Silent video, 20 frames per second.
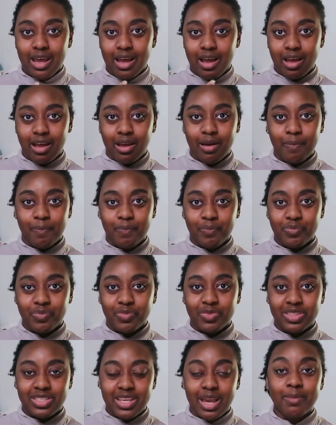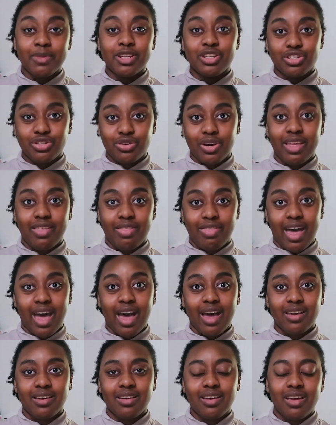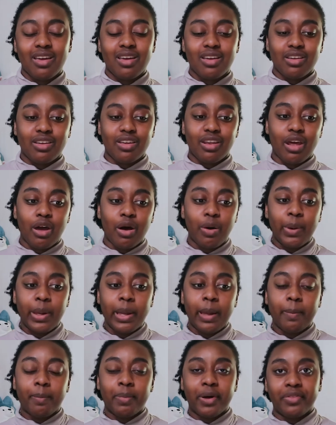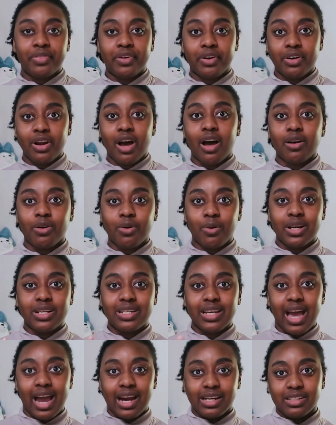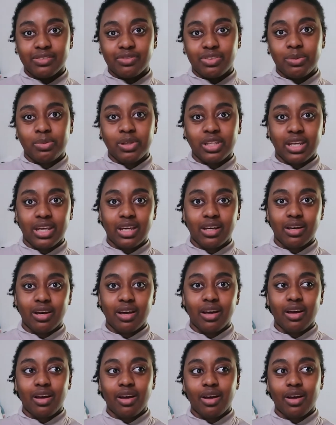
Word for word: um, demonstrate that you know but they're not going to actively be like